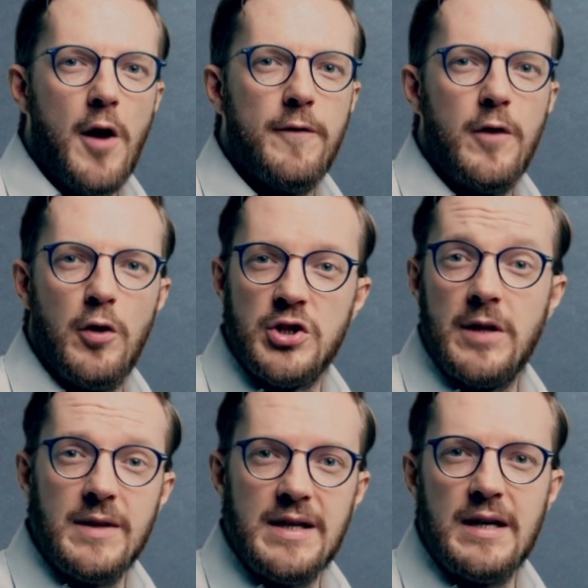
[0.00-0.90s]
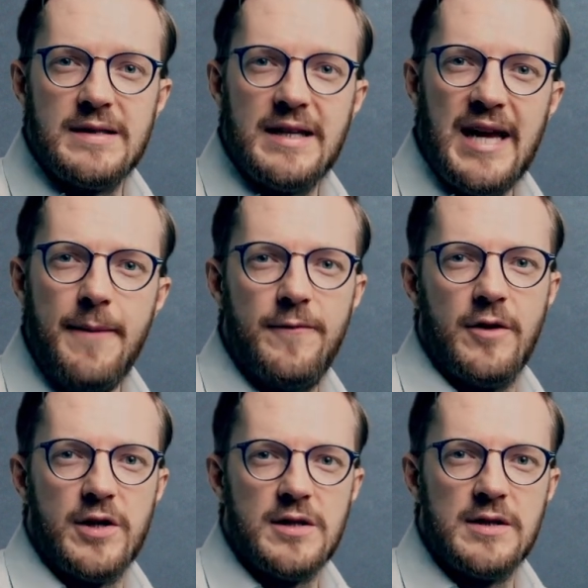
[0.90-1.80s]
of longevity escape
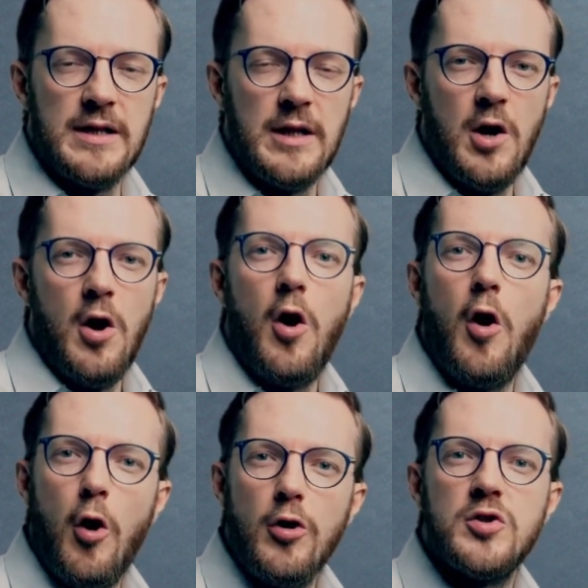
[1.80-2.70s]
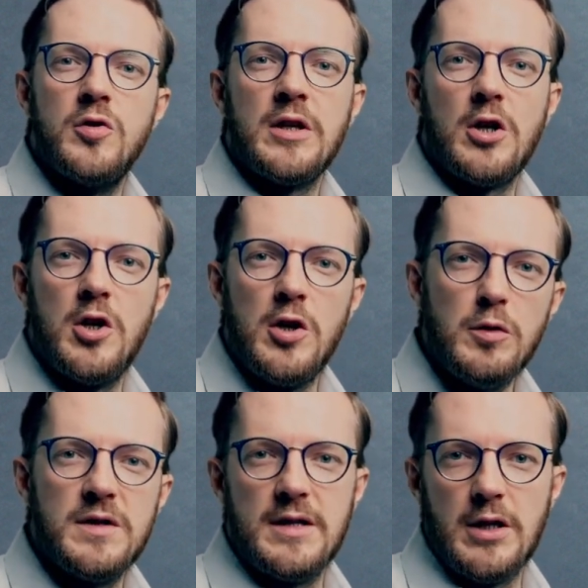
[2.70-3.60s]
velocity also
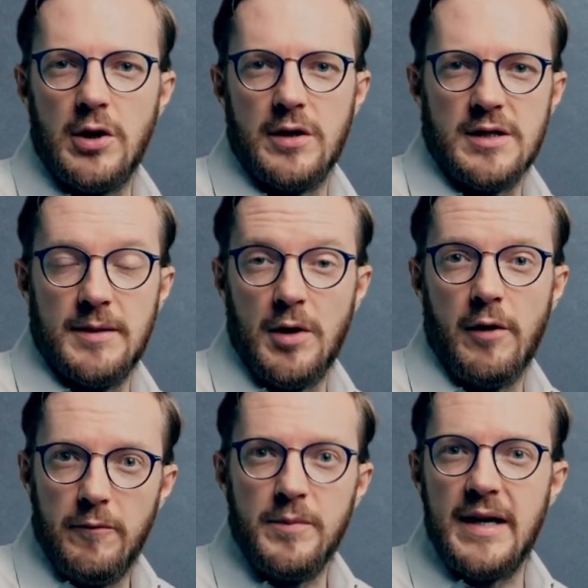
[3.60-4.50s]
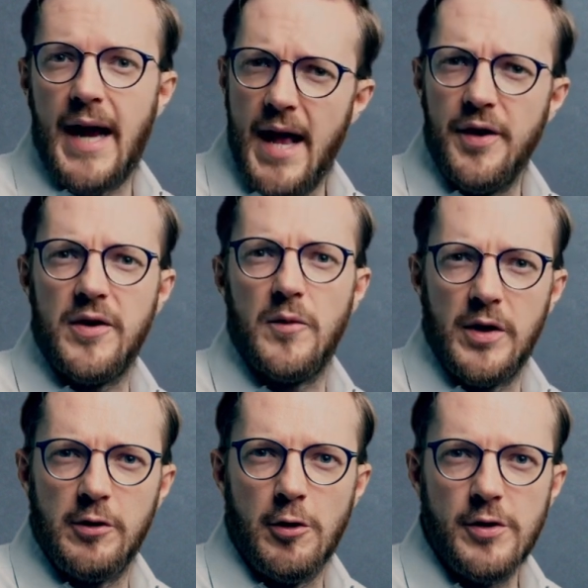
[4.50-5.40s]
includes the concept of being healthy
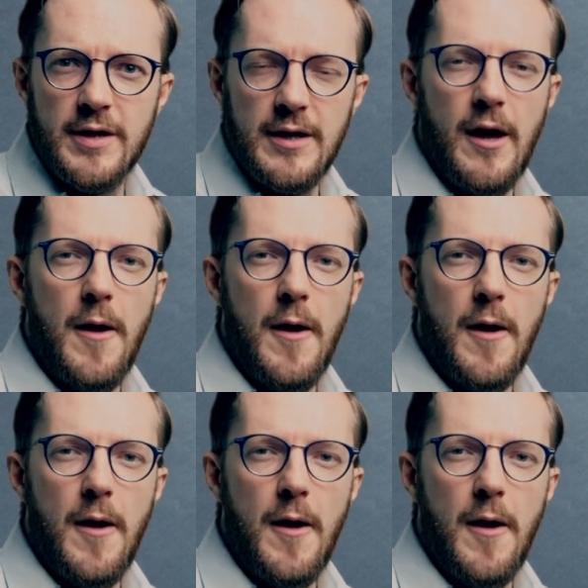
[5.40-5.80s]
when you're old,